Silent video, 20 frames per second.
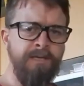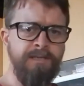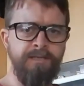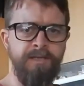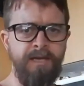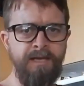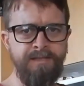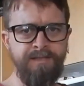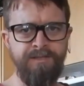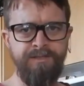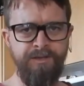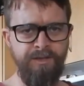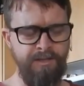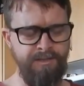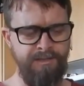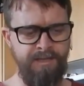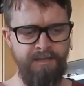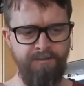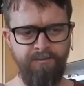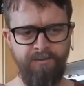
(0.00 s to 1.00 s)
So as it
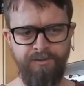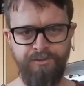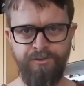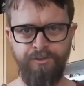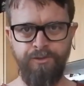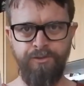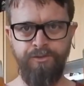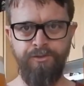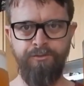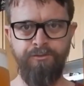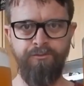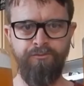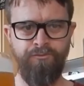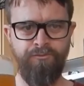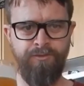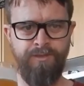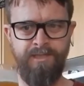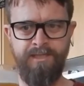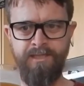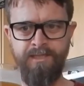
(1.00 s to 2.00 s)
turns out, I've got two
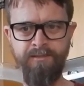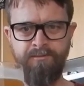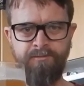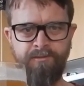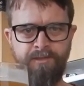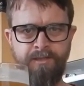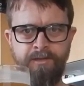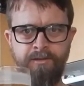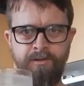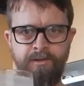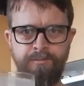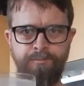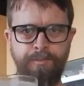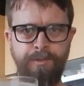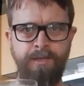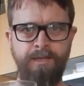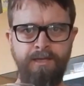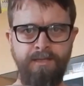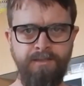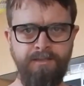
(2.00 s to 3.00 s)
really, really nice
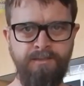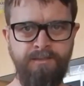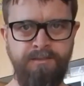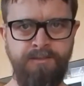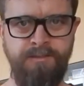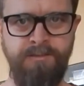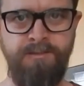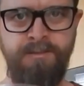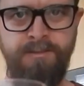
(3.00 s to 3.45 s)
beers.